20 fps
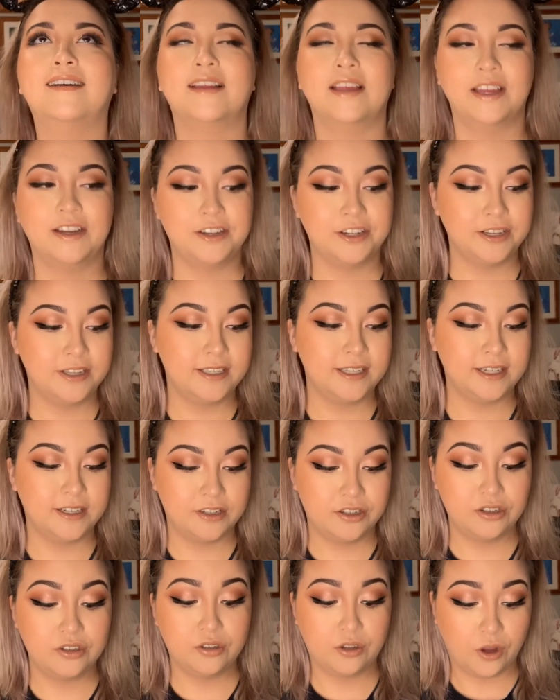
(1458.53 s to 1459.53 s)
It just
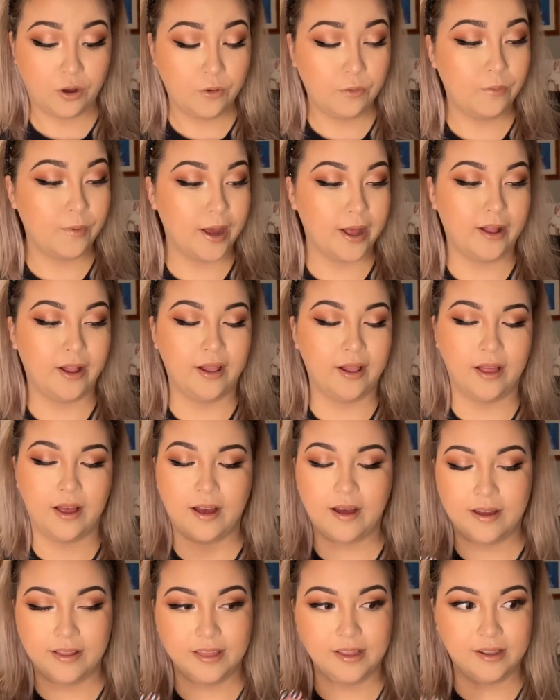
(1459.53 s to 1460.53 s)
sits so well
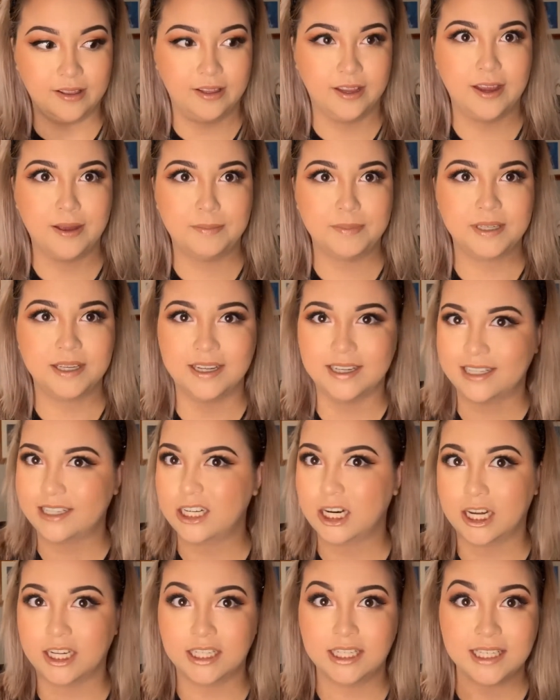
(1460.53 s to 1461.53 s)
on the lips. It's
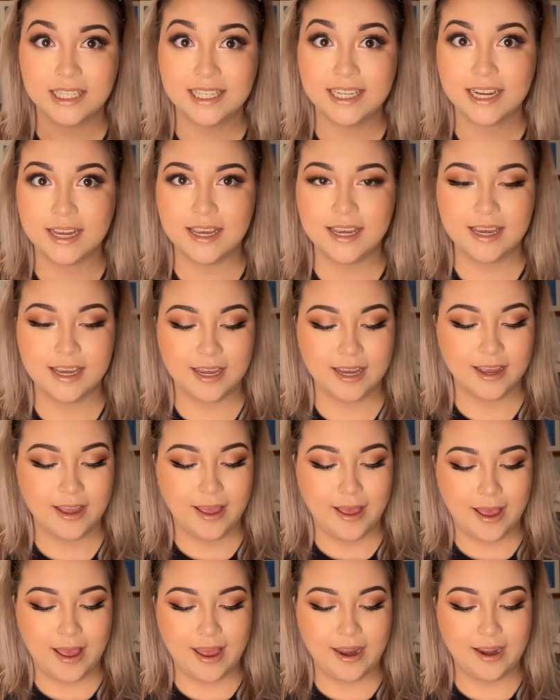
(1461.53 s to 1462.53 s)
not sticky,
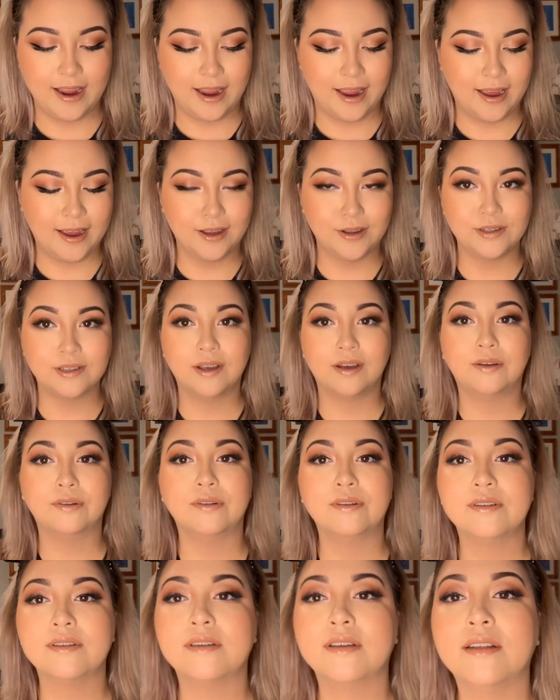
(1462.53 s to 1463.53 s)
and it has all
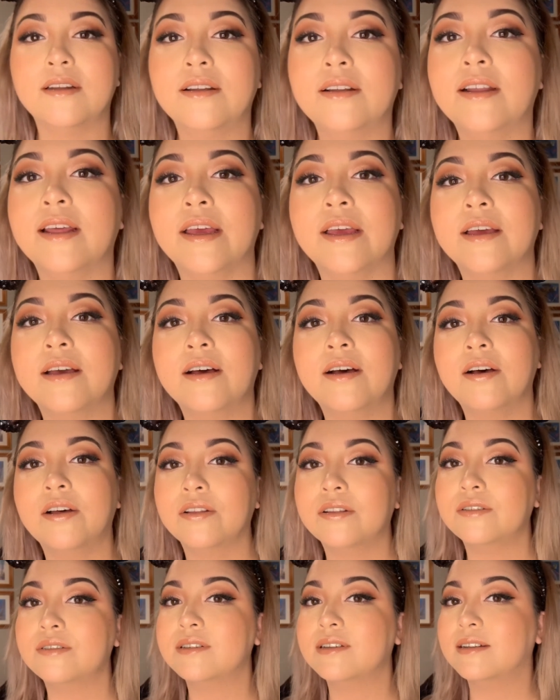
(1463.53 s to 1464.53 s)
those little, all
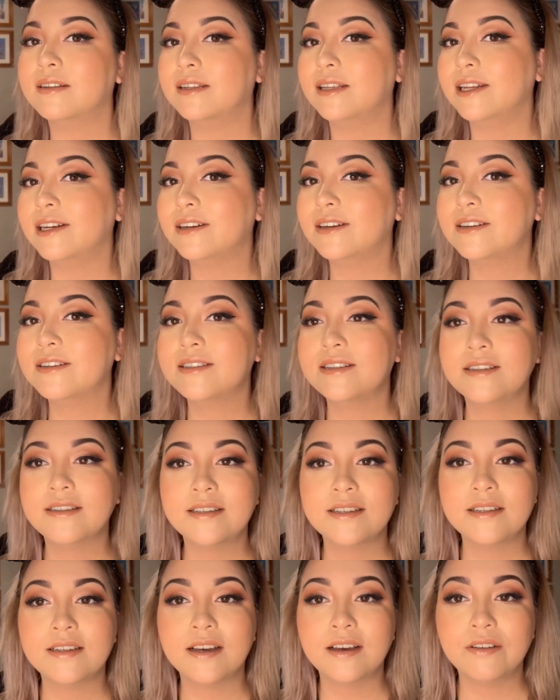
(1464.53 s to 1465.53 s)
those glitters and
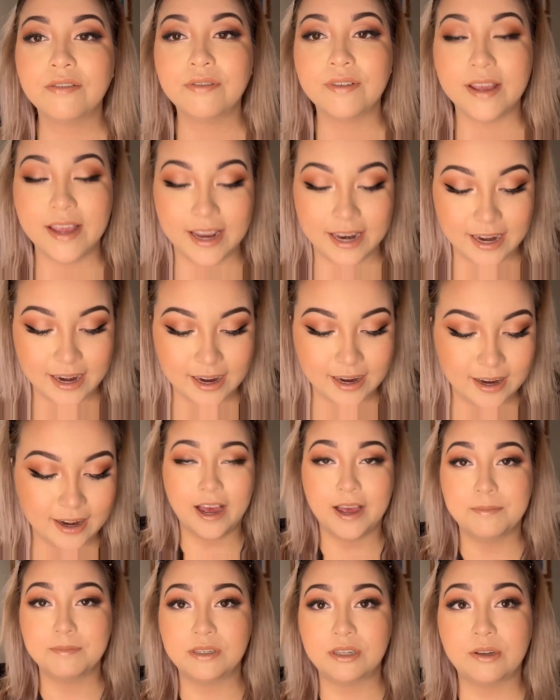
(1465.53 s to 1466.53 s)
stuff in it.
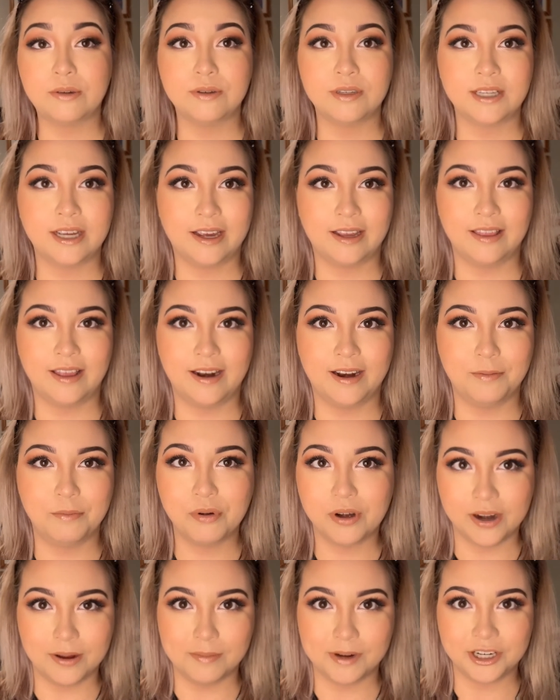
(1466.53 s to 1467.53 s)
I'm so sad that I'm
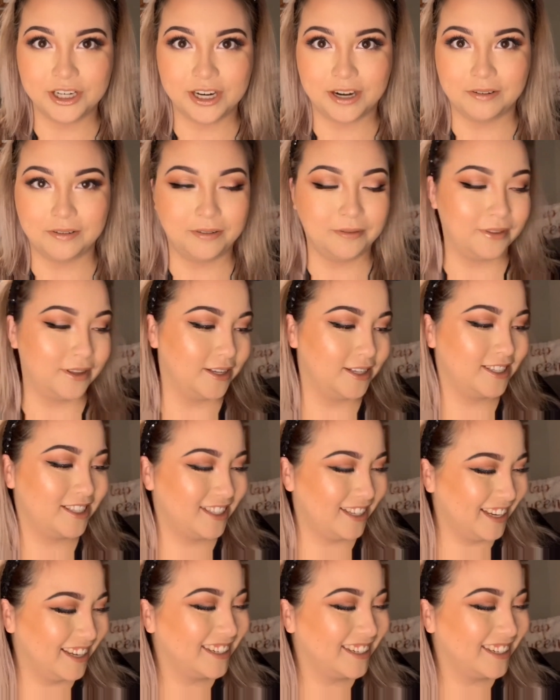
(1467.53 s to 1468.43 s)
pretty much out of this.